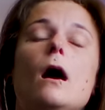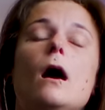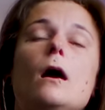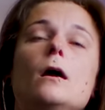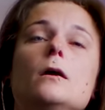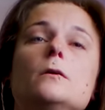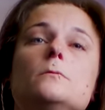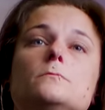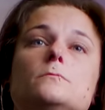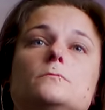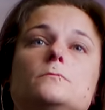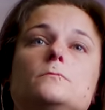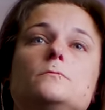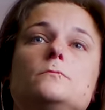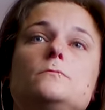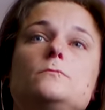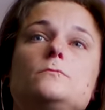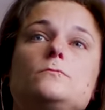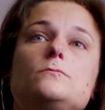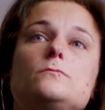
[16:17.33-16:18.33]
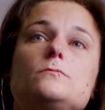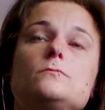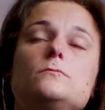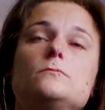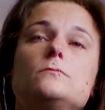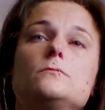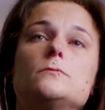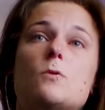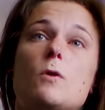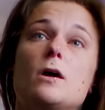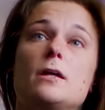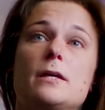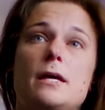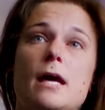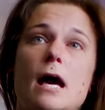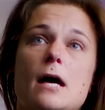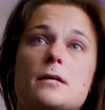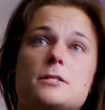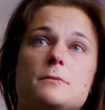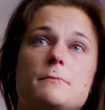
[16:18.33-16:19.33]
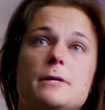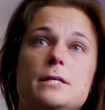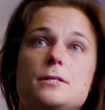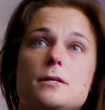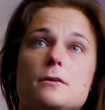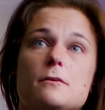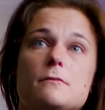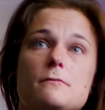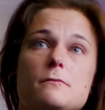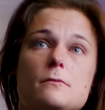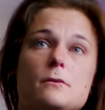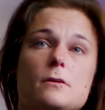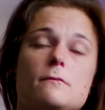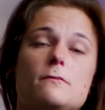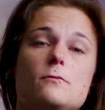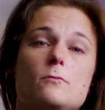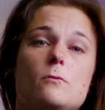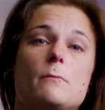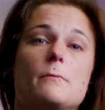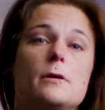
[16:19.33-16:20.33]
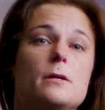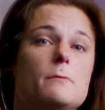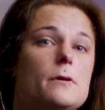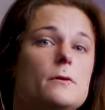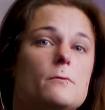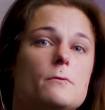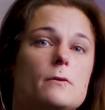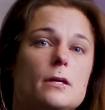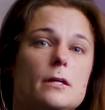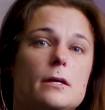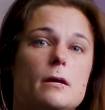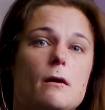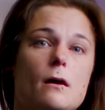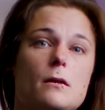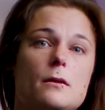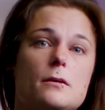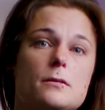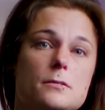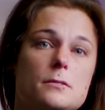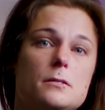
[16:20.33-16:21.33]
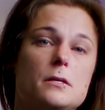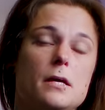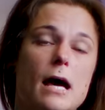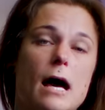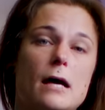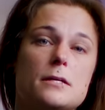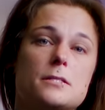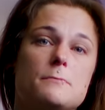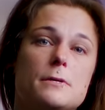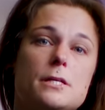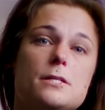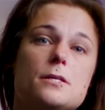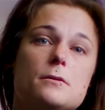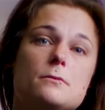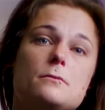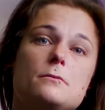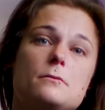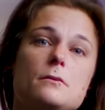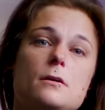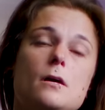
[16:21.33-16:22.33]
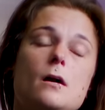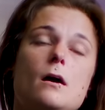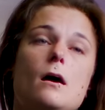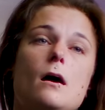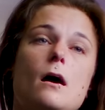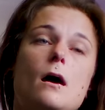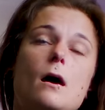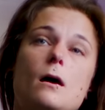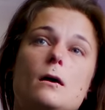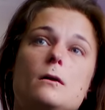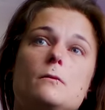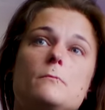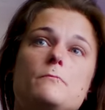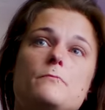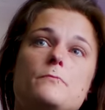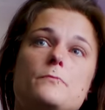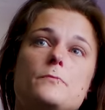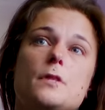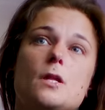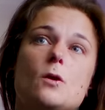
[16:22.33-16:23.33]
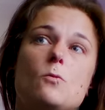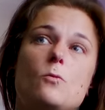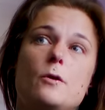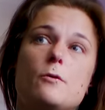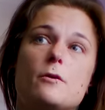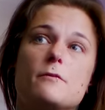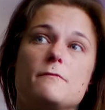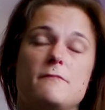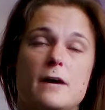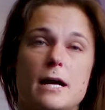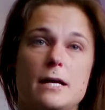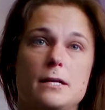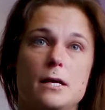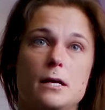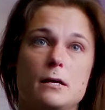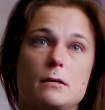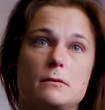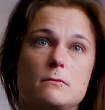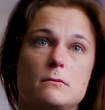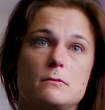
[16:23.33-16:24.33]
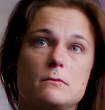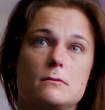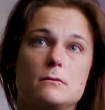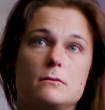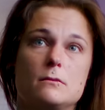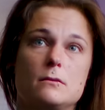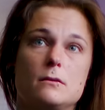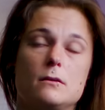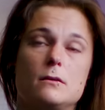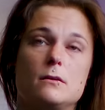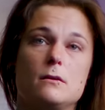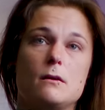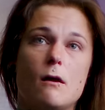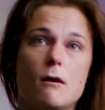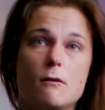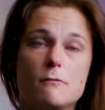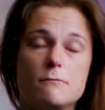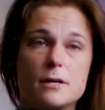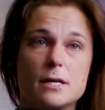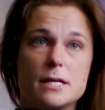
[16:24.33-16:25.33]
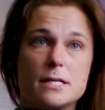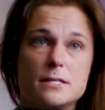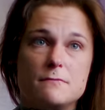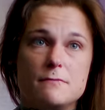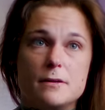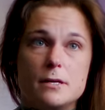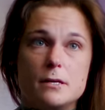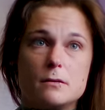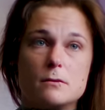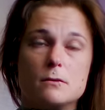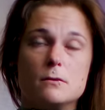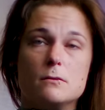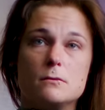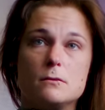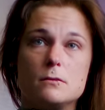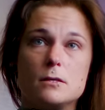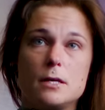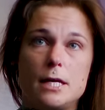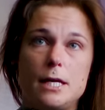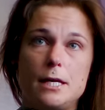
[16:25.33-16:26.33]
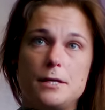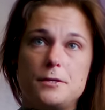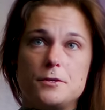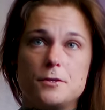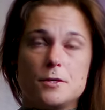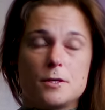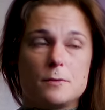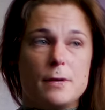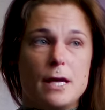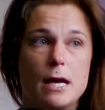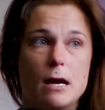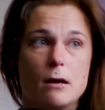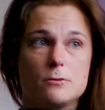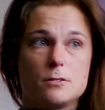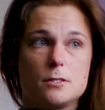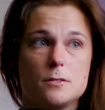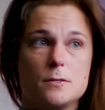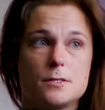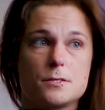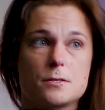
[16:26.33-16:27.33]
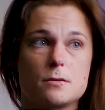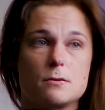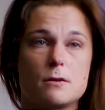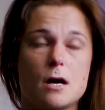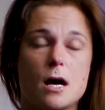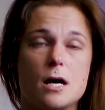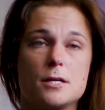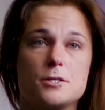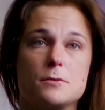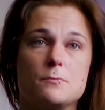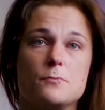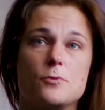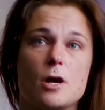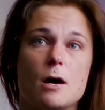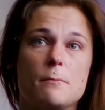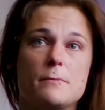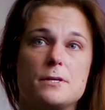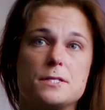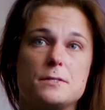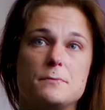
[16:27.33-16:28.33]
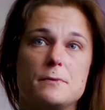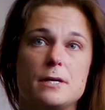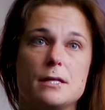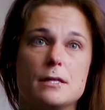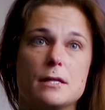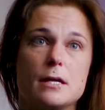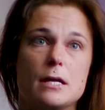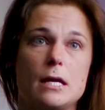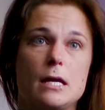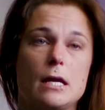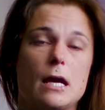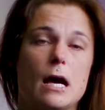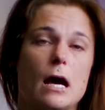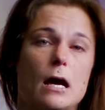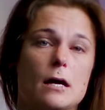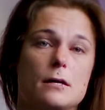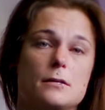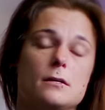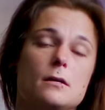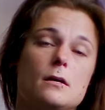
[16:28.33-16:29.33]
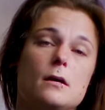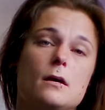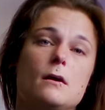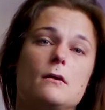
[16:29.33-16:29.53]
For what reason? Well, he asked me to, if you want me to be really honest. He asked me to. We were fighting over his vehicle. He took me out to his garage and promised me that he had